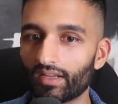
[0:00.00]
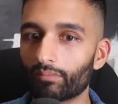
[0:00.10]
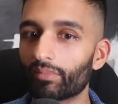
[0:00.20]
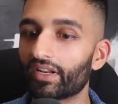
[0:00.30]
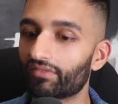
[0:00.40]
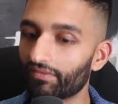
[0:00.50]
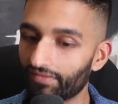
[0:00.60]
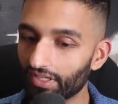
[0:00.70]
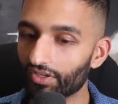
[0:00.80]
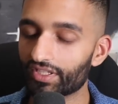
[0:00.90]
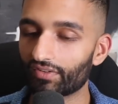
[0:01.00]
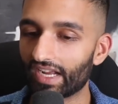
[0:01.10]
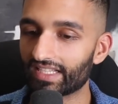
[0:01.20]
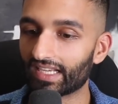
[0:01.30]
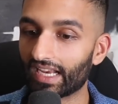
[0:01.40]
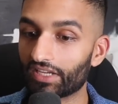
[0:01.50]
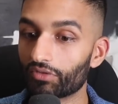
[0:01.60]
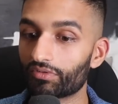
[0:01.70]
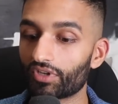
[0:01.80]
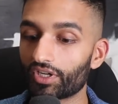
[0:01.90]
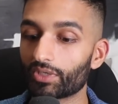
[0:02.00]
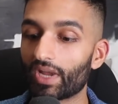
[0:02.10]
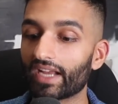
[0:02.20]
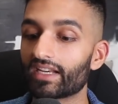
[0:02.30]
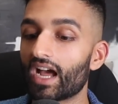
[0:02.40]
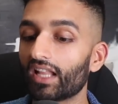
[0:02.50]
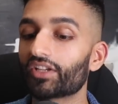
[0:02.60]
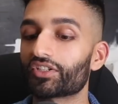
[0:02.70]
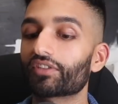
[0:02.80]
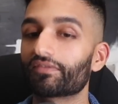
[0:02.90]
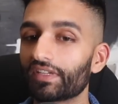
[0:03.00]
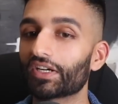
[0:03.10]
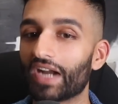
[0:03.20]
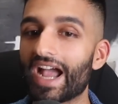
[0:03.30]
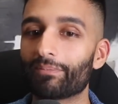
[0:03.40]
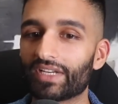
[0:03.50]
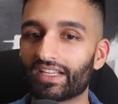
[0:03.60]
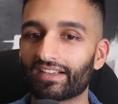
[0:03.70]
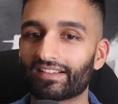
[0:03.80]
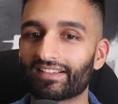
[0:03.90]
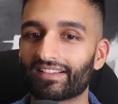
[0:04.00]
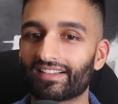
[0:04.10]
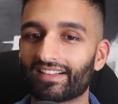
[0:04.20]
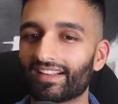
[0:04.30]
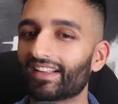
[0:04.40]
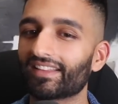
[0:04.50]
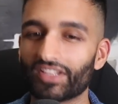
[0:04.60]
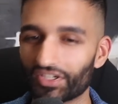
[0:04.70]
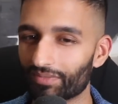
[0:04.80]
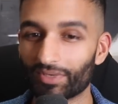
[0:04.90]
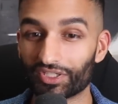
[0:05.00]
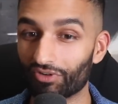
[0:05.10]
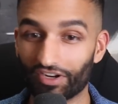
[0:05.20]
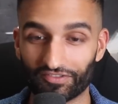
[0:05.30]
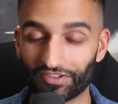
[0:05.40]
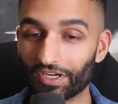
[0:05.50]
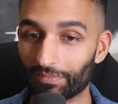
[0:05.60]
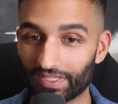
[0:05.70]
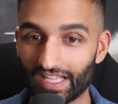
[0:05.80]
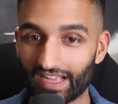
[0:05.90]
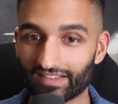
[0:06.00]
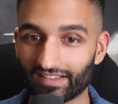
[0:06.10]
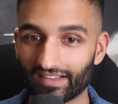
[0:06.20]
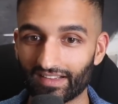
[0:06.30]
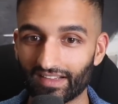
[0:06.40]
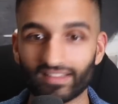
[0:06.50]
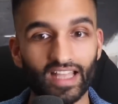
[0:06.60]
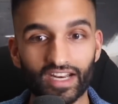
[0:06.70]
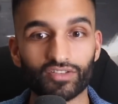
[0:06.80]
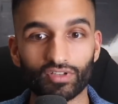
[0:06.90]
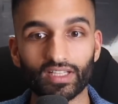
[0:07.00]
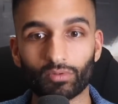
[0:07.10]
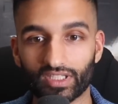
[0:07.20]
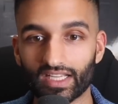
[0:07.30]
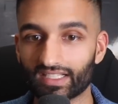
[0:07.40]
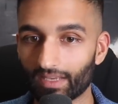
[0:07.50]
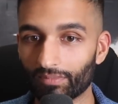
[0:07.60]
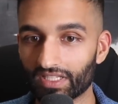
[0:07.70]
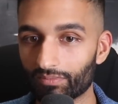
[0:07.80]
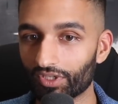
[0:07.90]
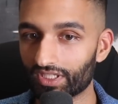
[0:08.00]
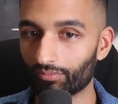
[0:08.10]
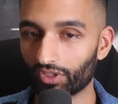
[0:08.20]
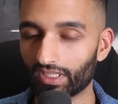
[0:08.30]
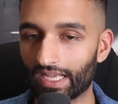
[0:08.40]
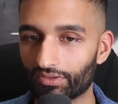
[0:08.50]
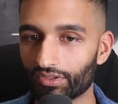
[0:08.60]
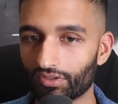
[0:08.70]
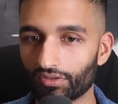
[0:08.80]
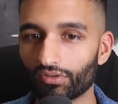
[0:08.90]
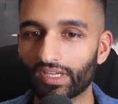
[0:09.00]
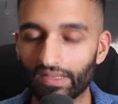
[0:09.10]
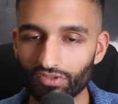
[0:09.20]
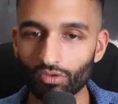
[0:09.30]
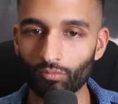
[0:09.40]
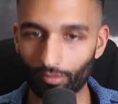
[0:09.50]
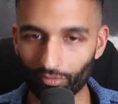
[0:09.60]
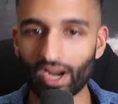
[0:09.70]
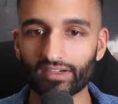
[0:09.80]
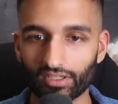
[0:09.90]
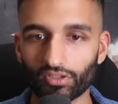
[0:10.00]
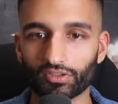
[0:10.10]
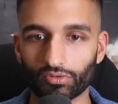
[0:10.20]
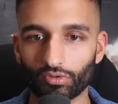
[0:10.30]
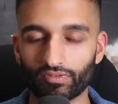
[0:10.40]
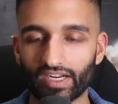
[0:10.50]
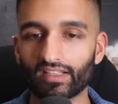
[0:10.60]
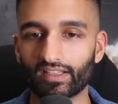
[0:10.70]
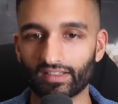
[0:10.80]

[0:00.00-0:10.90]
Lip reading: But if the fear is arising and you start to acknowledge the fear happening, there's a much greater freedom in that. That is really what the acceptance principle allows you to do. It gives you a more practical tool, right?